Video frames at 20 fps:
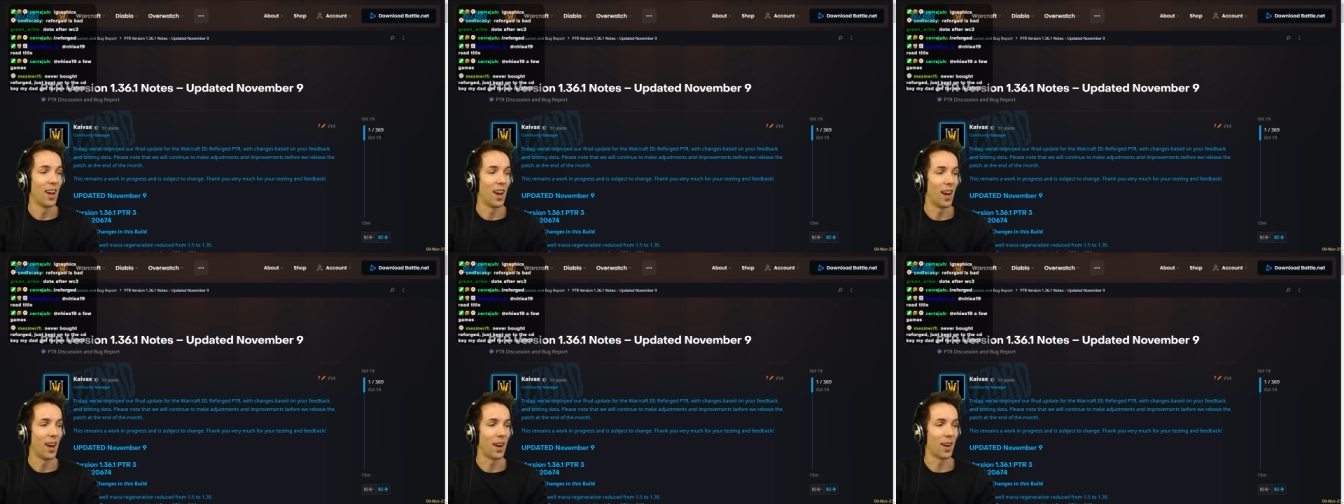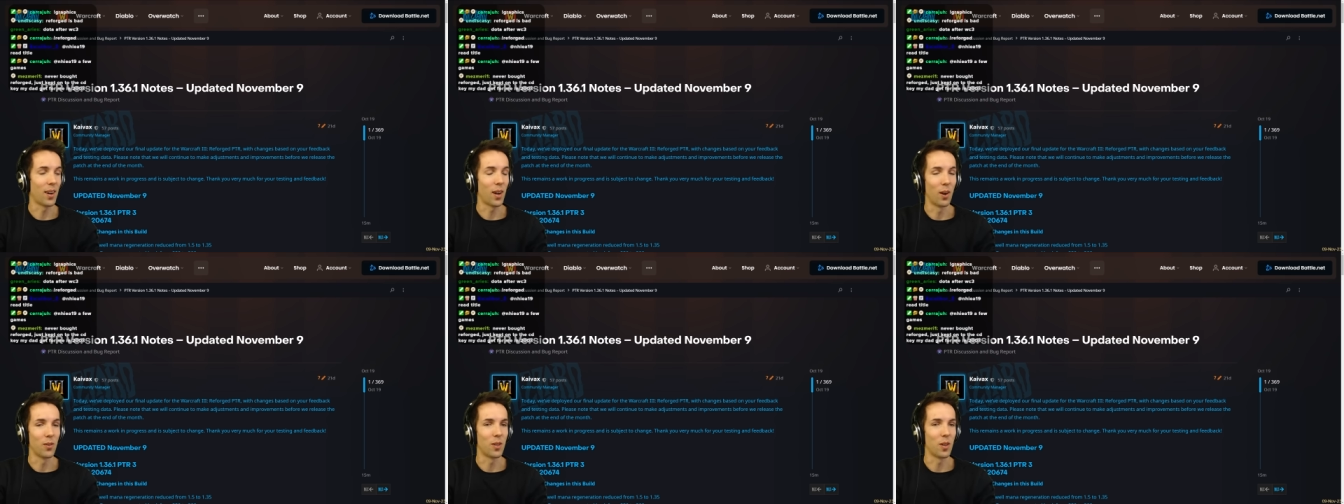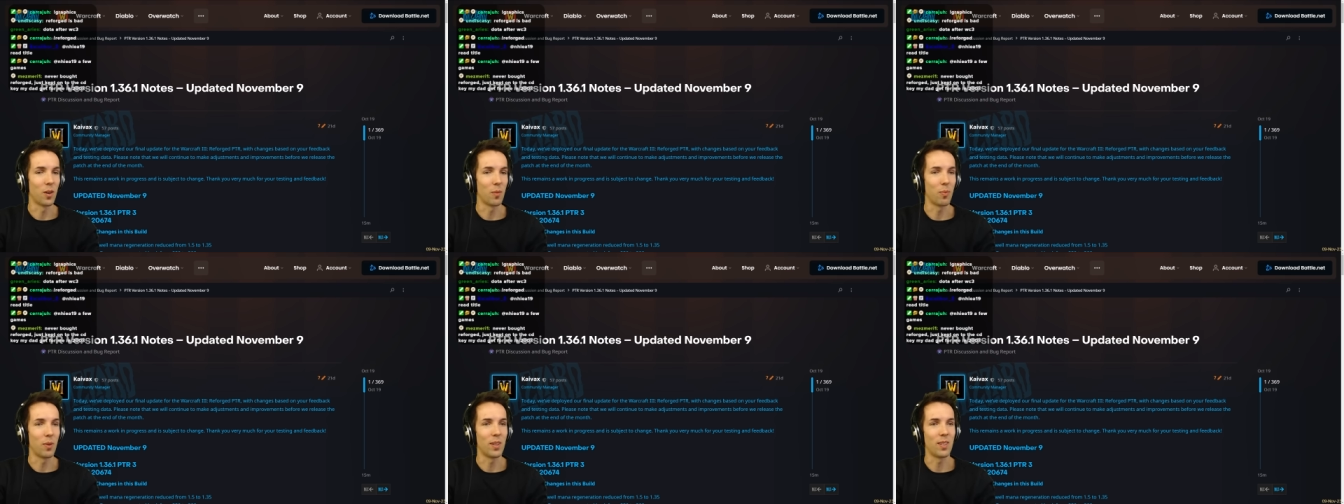uh, go
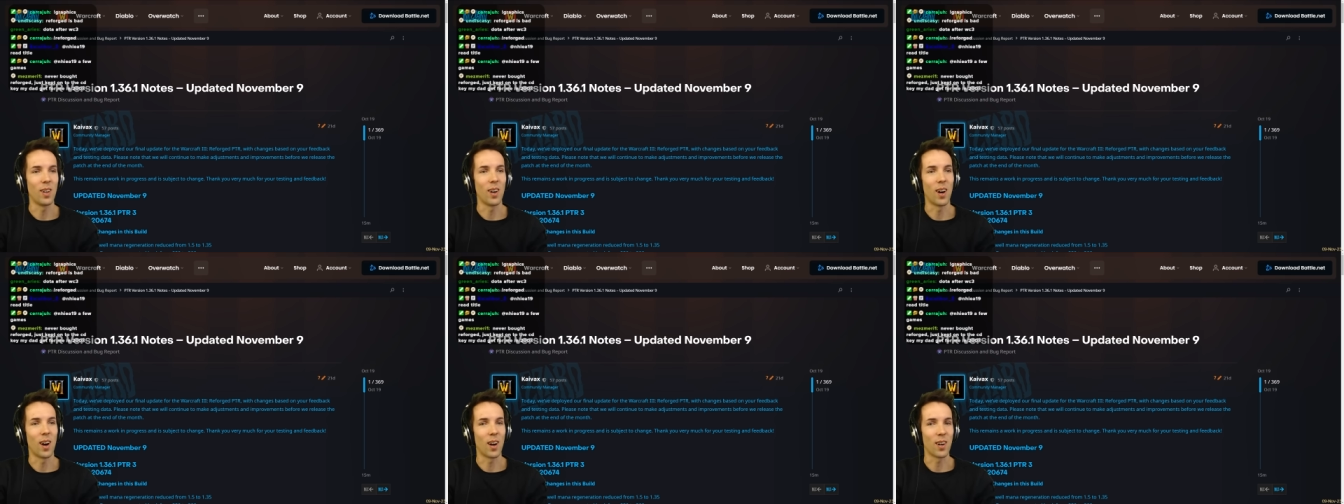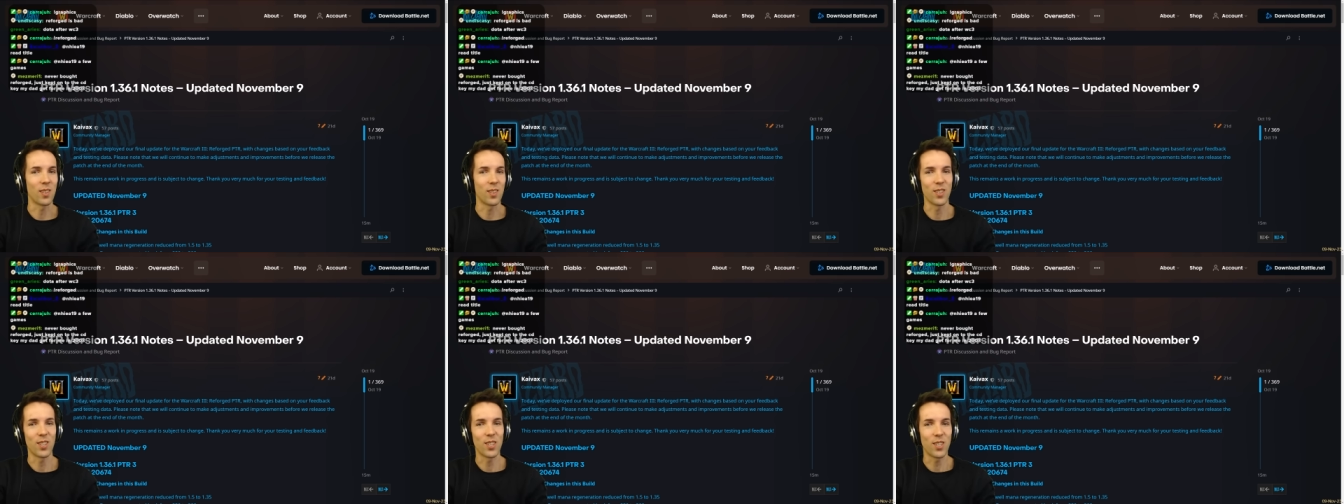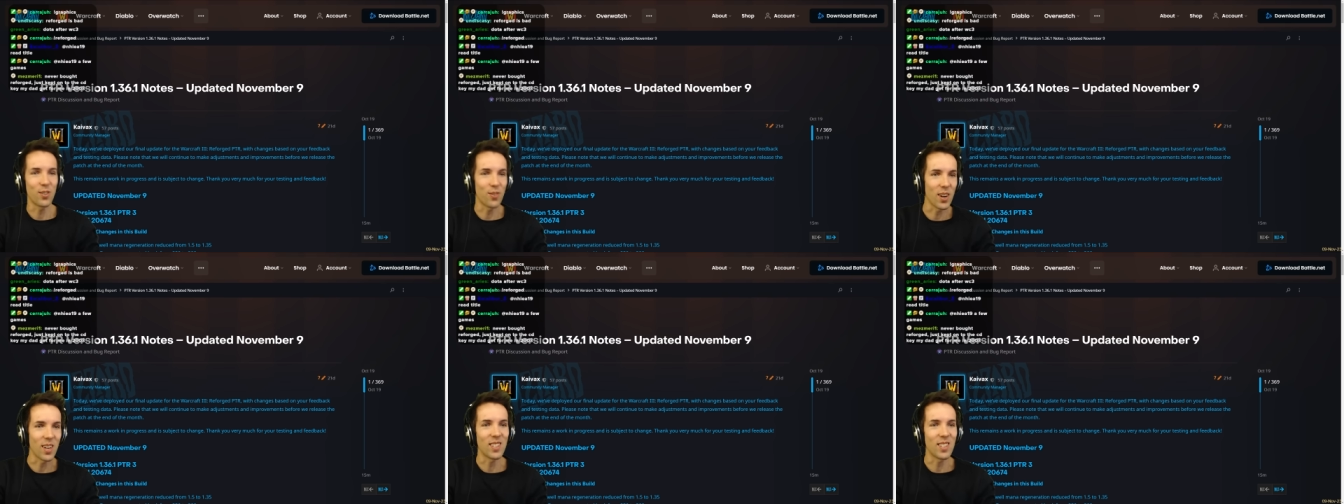to the PTR to
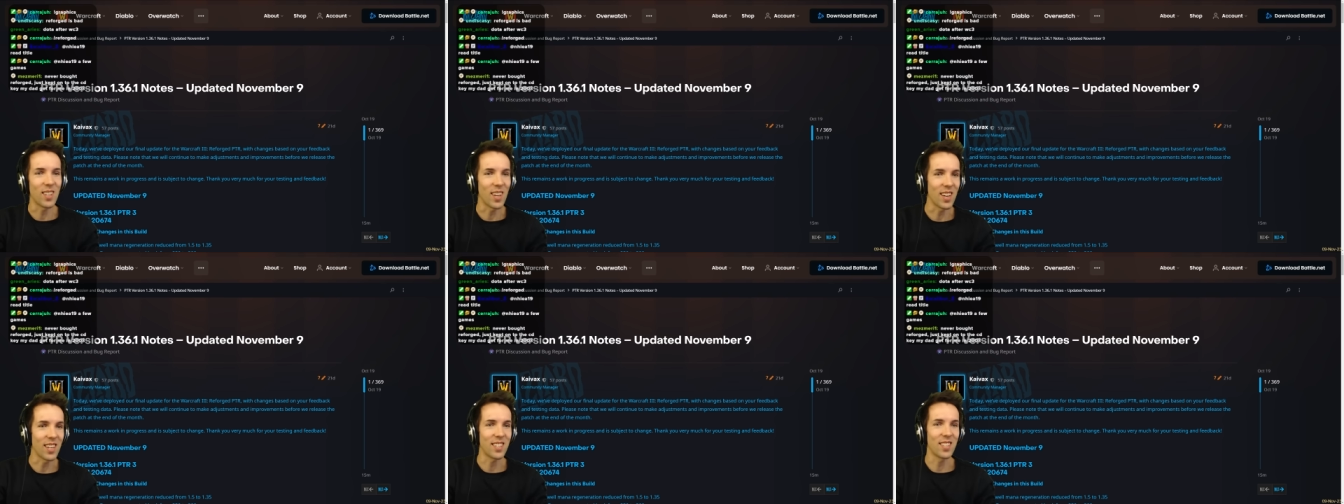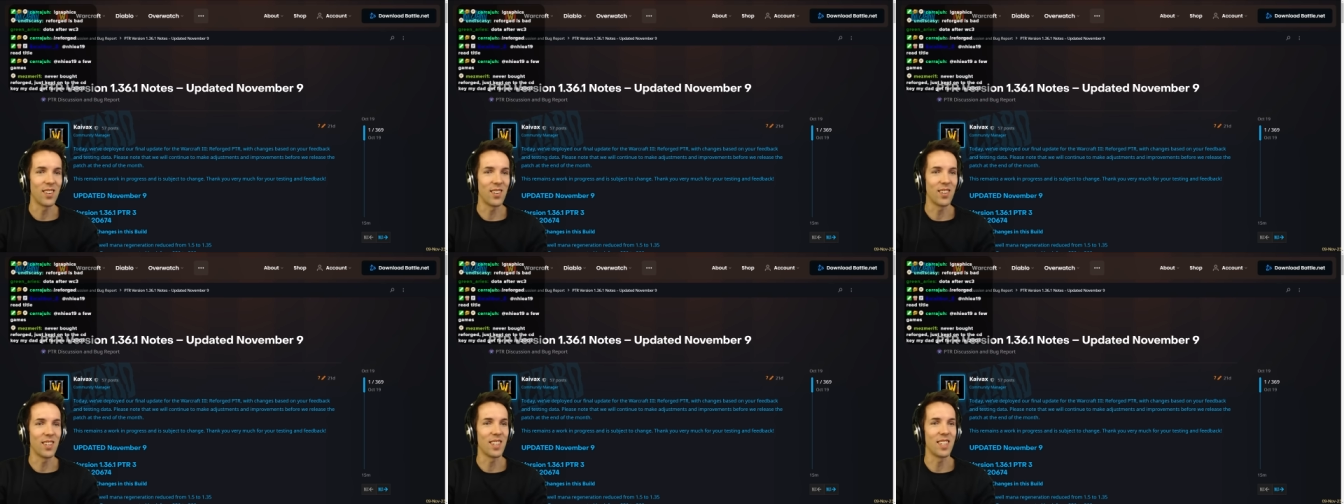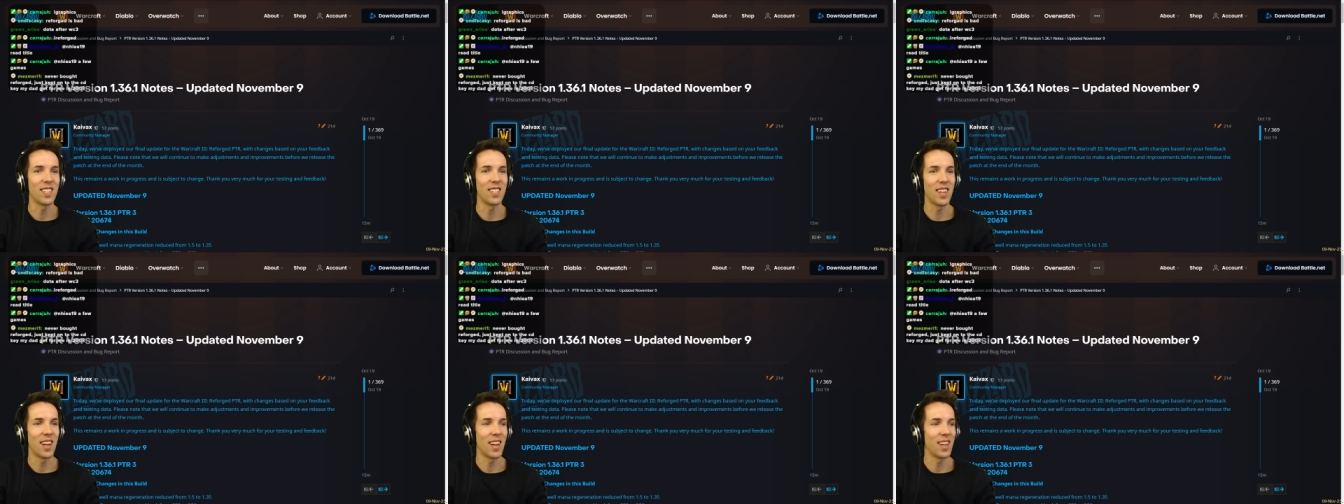stress test all
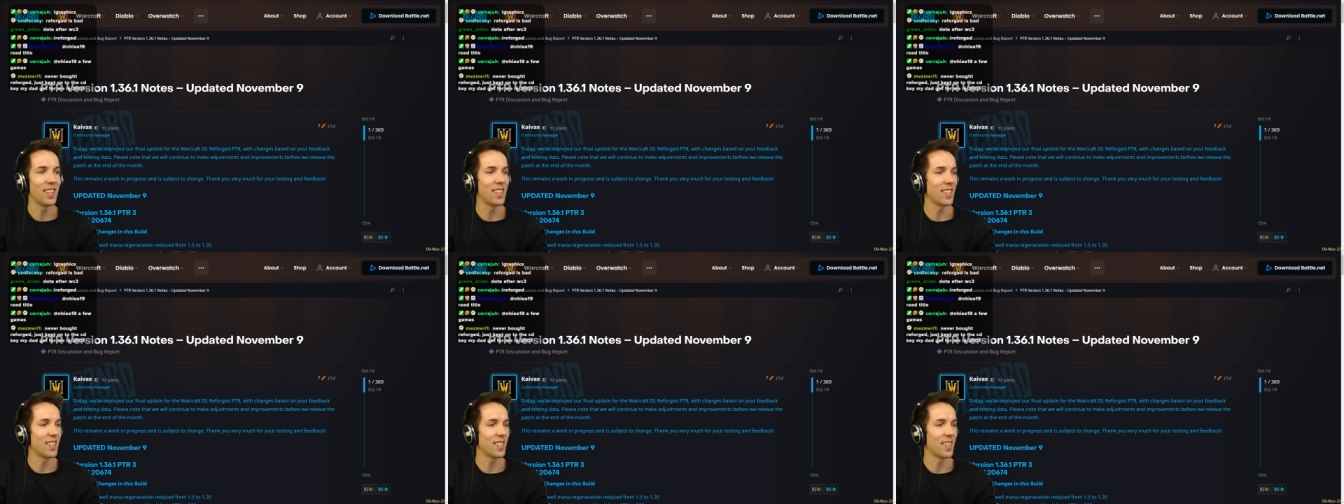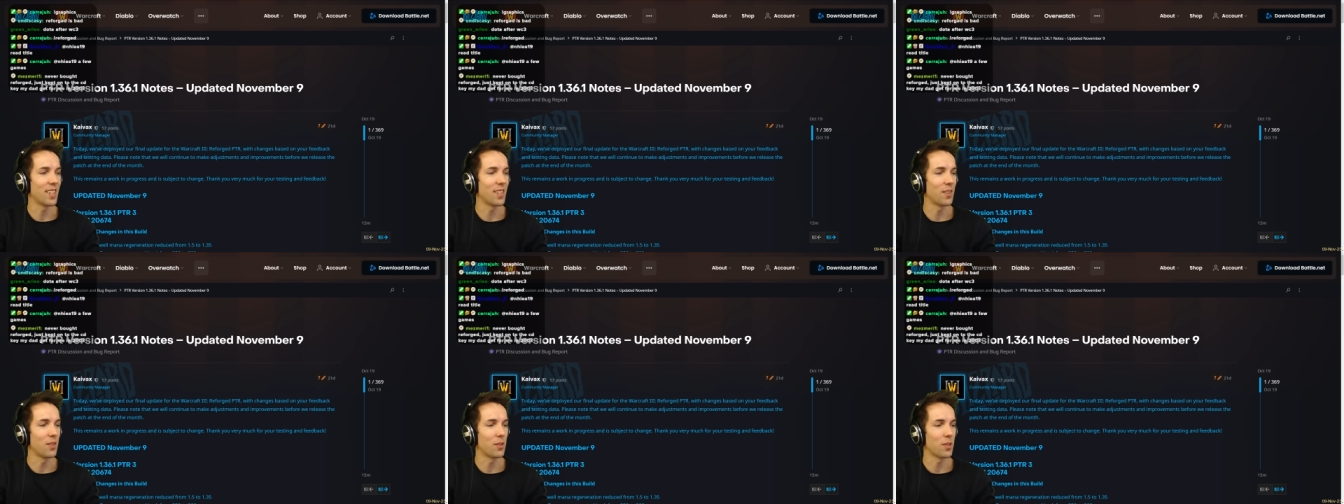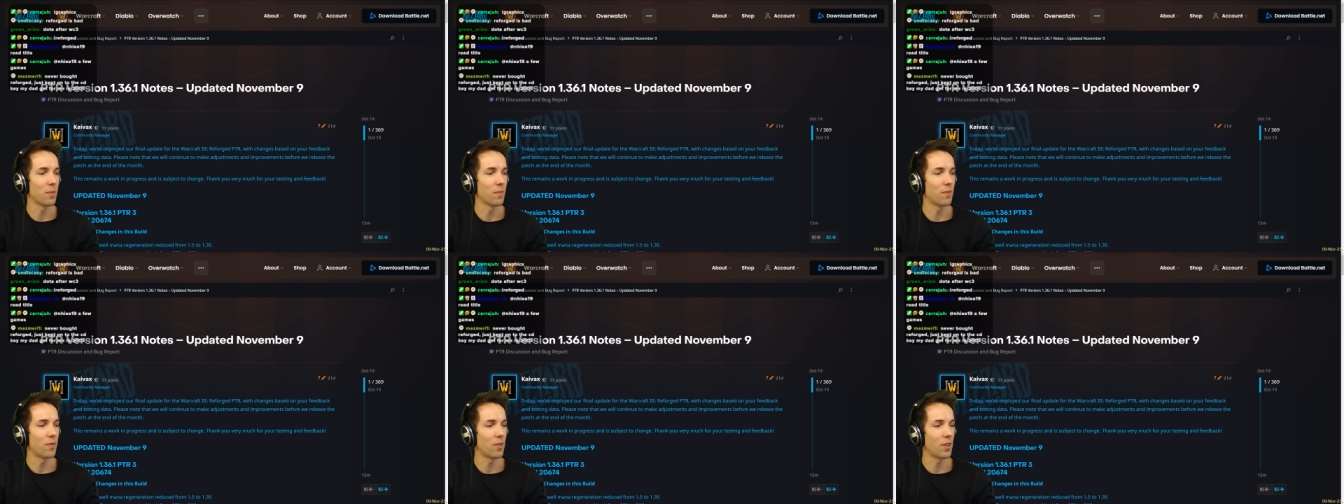these changes and do
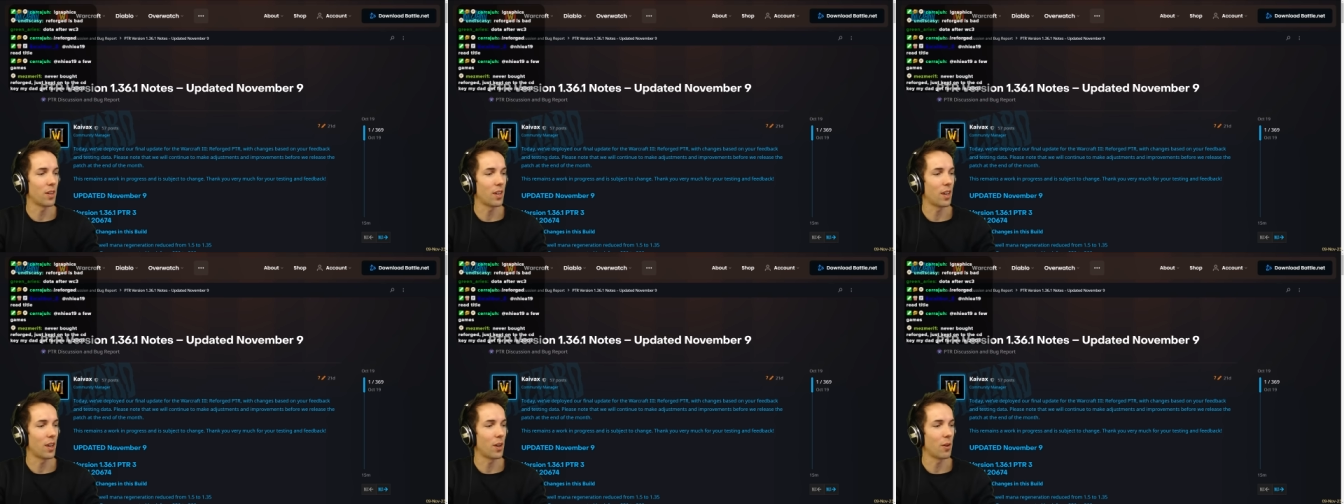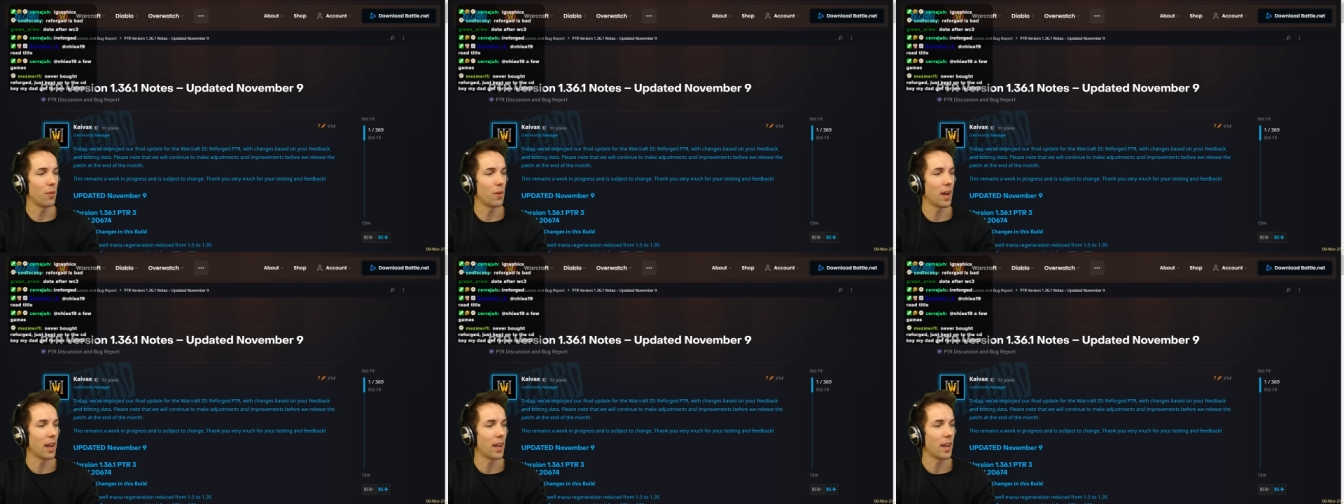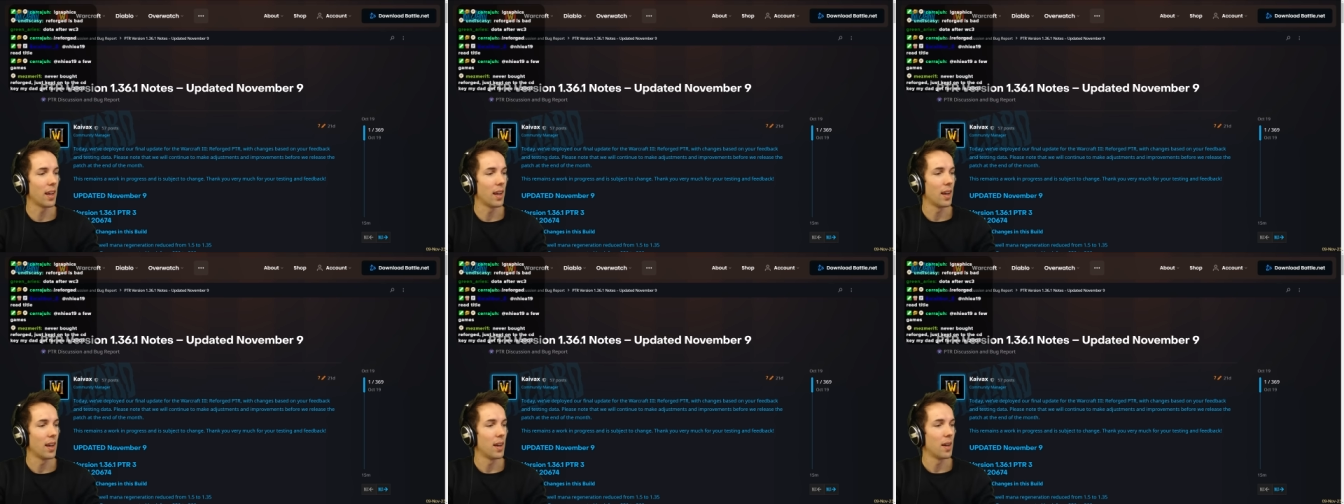some free
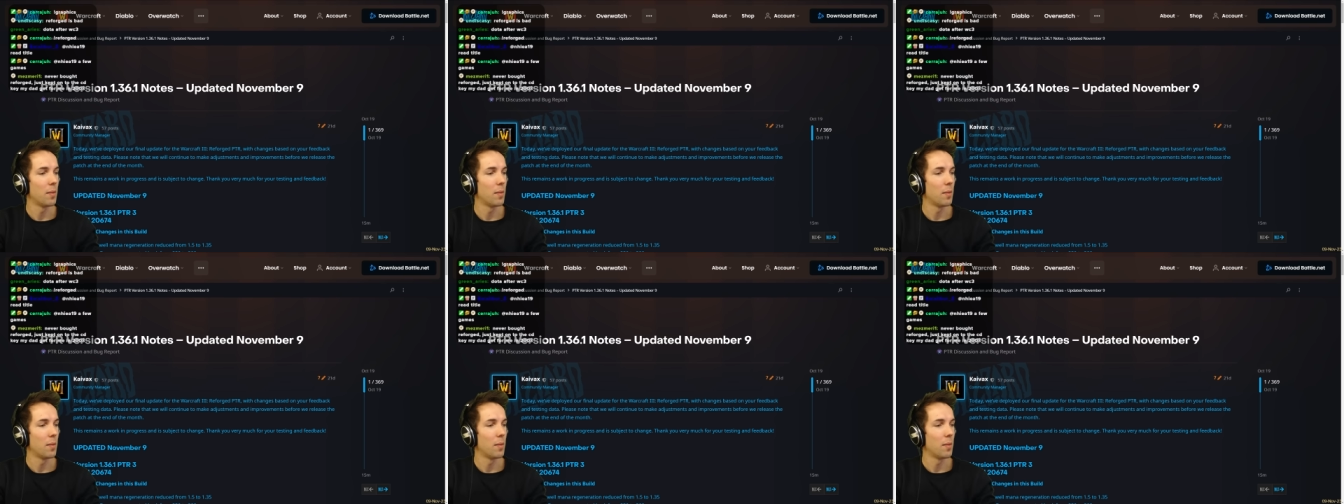QA.